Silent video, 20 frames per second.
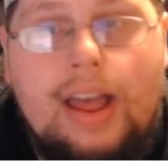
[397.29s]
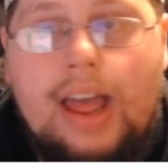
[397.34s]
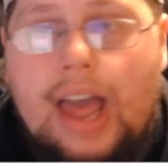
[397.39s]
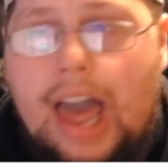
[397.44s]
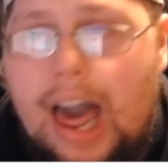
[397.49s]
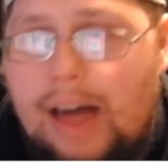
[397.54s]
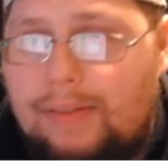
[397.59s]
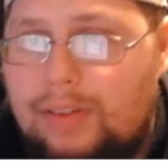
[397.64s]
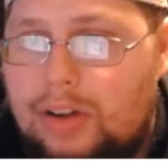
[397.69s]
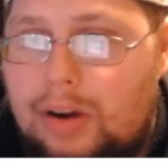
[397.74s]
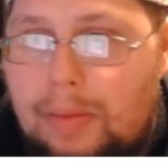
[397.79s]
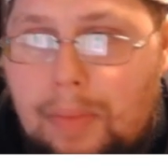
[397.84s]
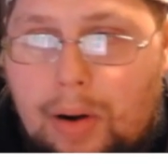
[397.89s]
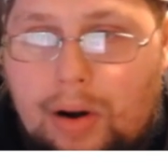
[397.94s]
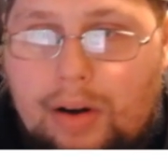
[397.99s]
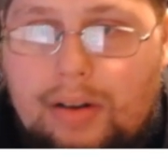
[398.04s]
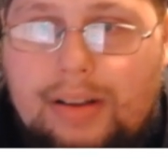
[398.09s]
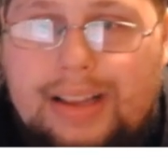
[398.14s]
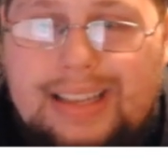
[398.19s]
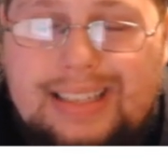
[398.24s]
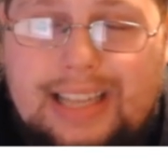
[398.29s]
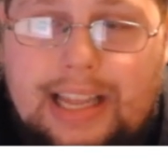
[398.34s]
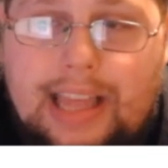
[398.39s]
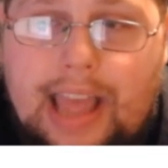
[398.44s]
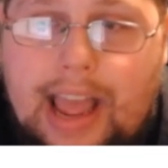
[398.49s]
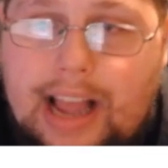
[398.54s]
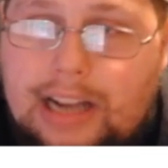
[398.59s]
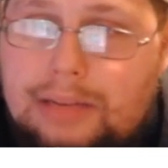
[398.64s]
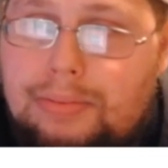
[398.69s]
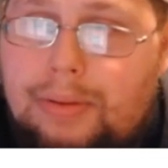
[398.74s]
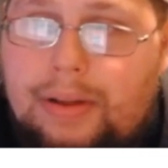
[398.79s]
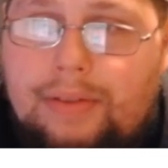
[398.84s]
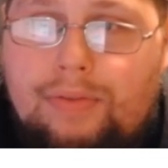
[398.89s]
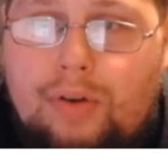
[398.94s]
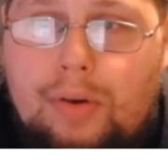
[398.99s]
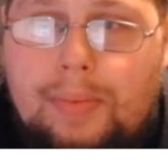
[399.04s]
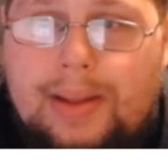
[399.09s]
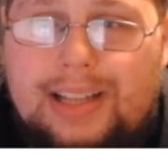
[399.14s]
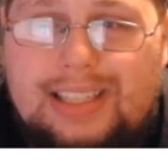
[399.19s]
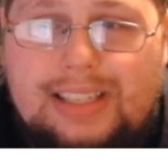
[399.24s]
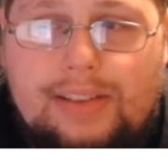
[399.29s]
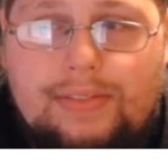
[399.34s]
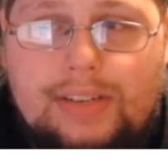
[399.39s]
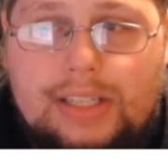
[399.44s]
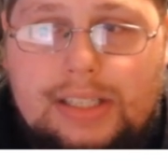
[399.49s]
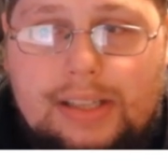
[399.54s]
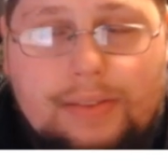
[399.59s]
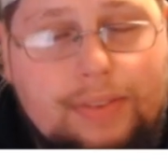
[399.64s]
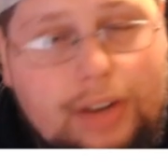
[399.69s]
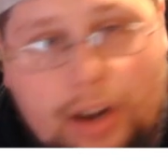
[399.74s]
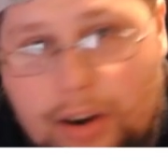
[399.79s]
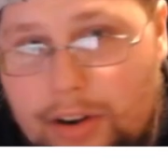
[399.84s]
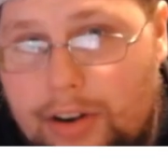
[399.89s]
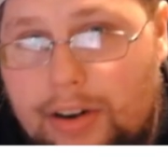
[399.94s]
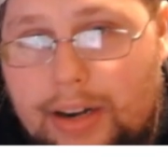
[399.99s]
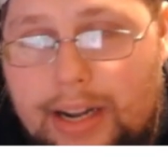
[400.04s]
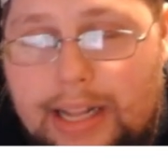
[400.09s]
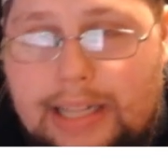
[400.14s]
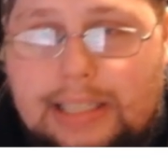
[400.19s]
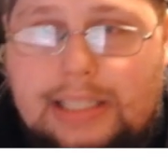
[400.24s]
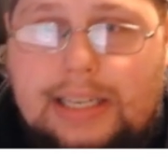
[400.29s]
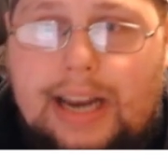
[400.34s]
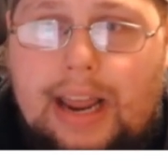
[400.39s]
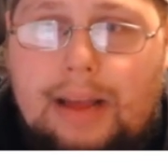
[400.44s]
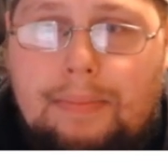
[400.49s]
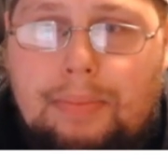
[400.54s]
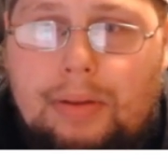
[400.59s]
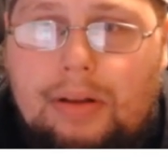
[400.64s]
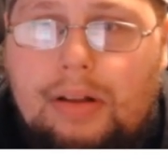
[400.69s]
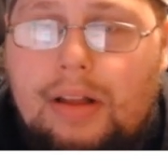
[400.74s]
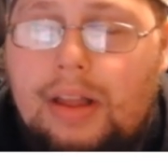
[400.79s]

Alvin Kamara is a cash play for me at $7,700 against Tampa.